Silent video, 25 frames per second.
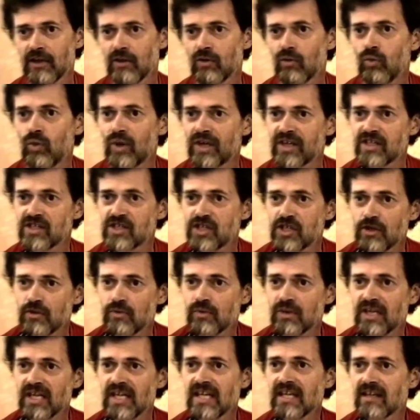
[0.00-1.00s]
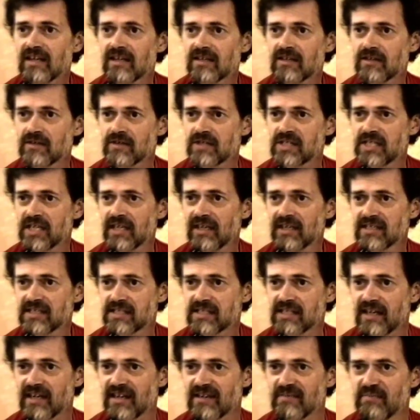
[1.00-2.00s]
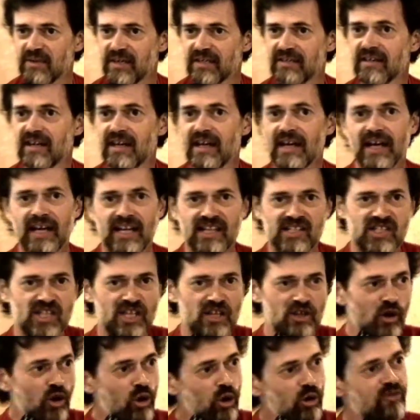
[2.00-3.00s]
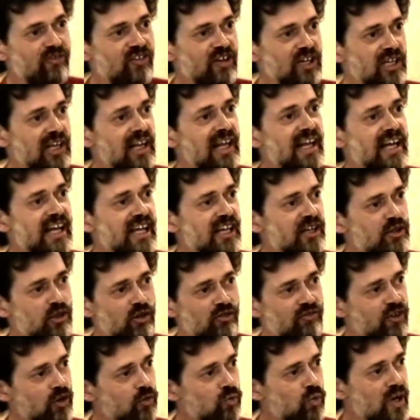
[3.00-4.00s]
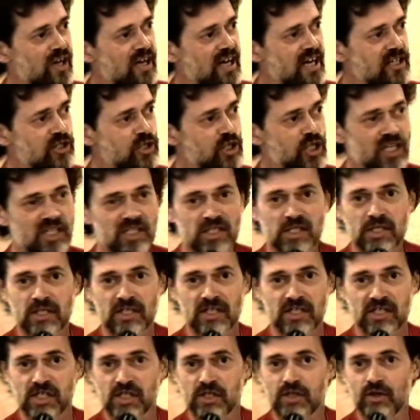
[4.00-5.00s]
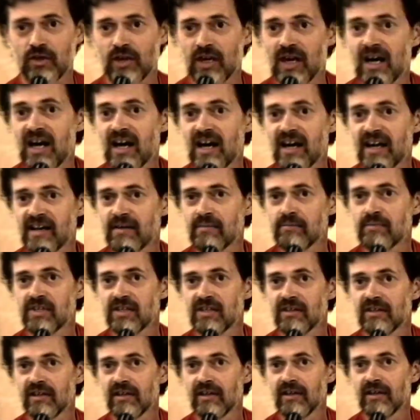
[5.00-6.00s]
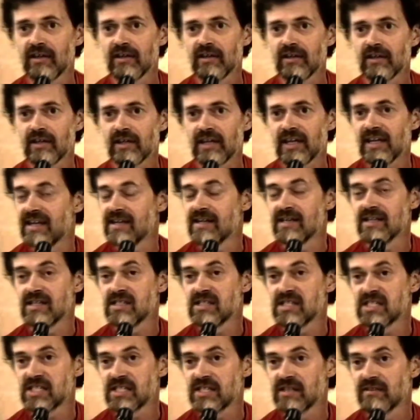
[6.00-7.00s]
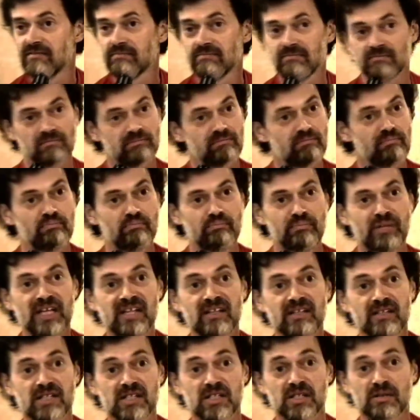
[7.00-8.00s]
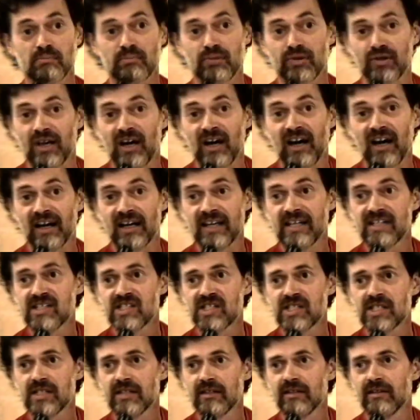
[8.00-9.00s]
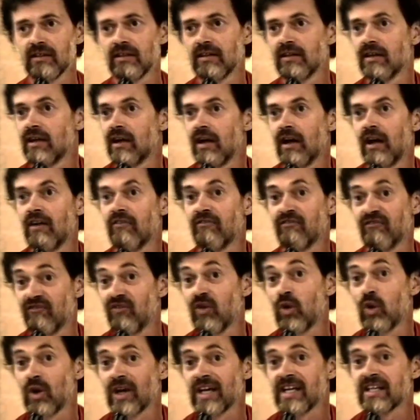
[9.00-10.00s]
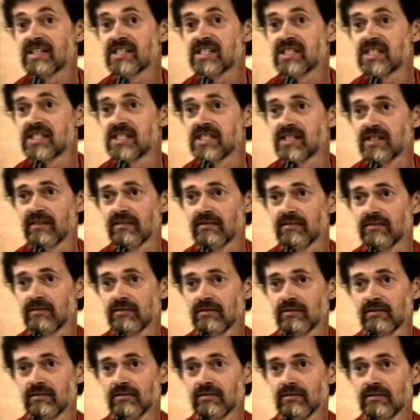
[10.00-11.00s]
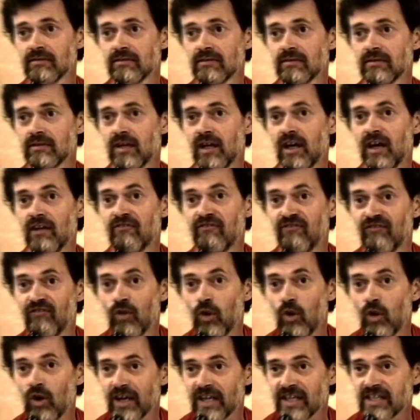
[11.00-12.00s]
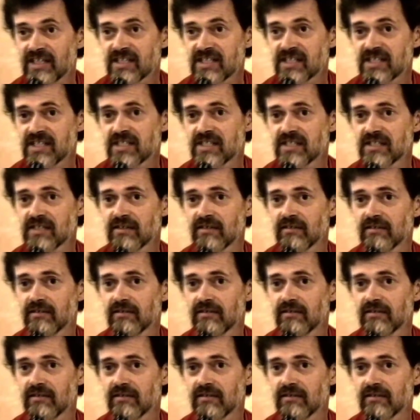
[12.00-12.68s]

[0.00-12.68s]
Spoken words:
What is unique to psilocybin is that overlaid over what I just described is, big surprise, a voice. A voice.